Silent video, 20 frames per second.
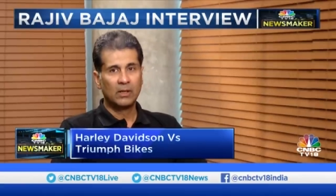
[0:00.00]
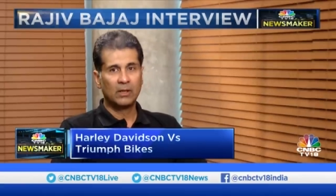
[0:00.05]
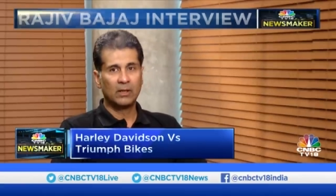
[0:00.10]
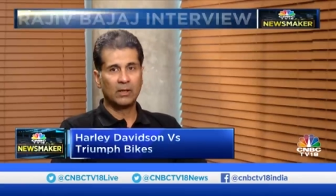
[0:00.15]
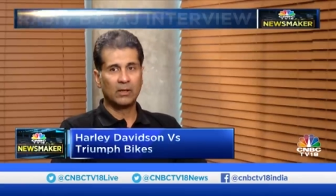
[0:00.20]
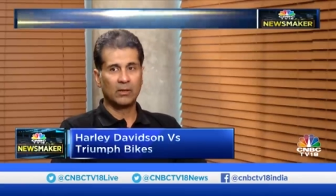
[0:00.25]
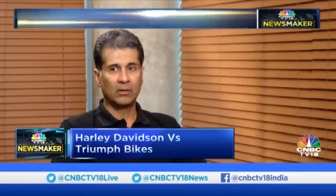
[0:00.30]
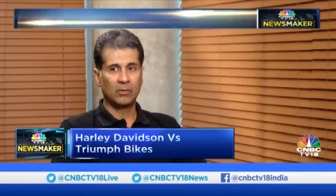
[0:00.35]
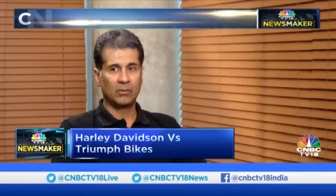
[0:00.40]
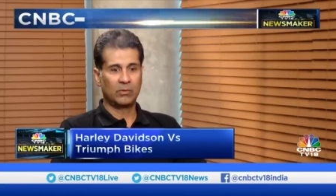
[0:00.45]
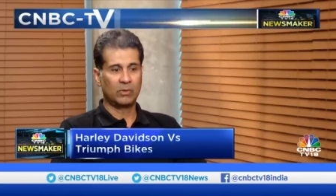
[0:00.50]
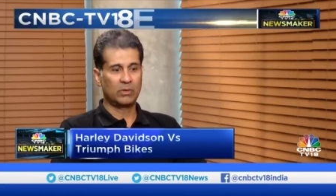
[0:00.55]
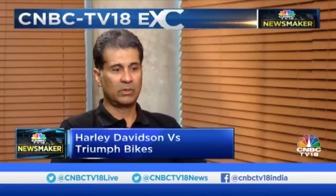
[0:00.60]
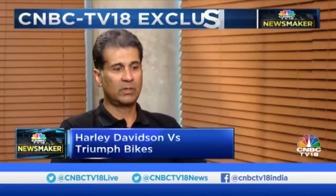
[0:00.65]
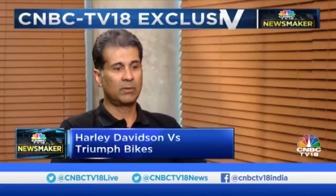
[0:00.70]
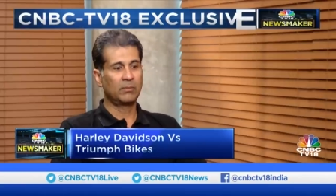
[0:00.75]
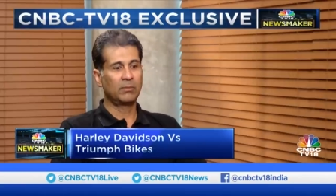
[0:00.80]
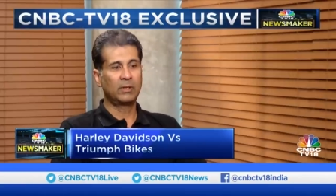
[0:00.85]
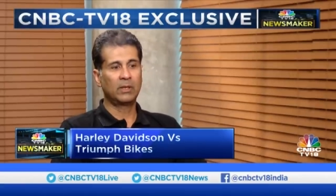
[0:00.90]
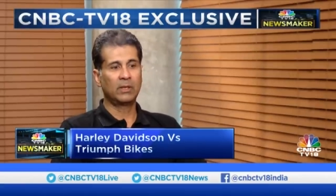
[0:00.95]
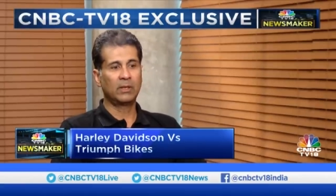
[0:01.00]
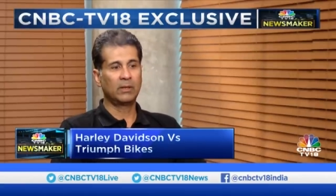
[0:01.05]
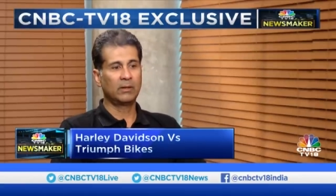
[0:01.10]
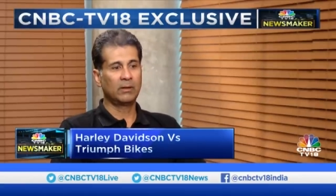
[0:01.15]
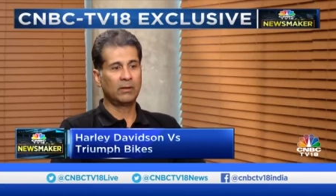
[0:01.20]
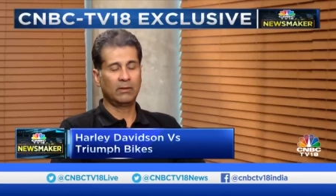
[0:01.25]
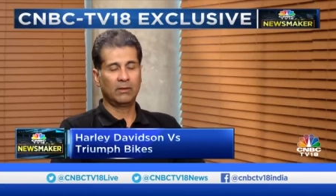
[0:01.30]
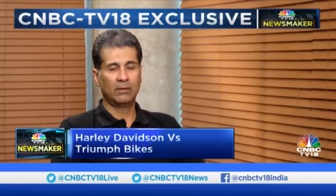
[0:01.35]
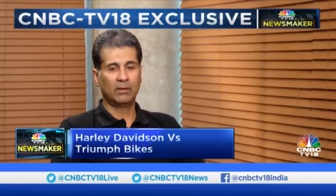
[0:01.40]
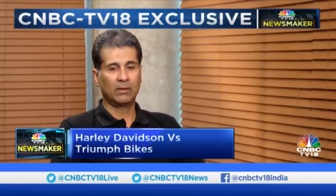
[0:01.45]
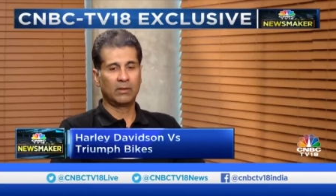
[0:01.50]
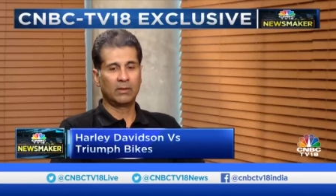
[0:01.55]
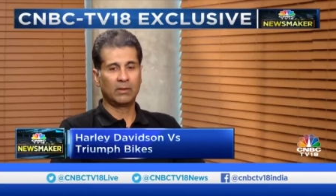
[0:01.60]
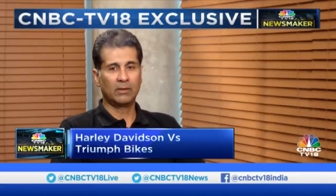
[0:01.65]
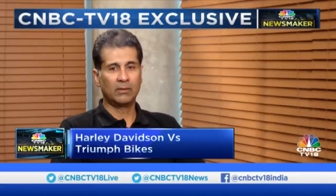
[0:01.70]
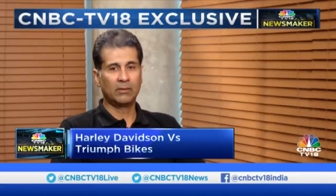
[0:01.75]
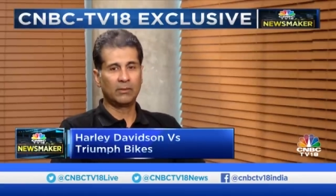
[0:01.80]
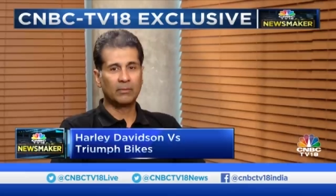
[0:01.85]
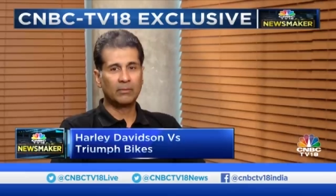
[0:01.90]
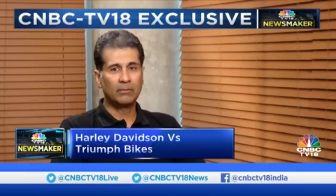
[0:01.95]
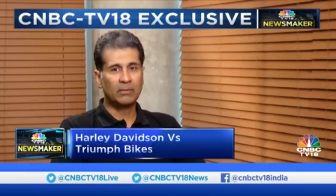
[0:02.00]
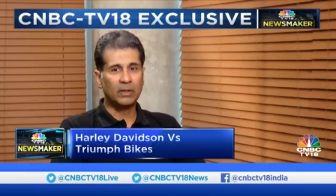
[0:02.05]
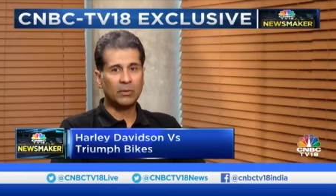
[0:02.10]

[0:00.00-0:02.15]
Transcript: uh, was something uh,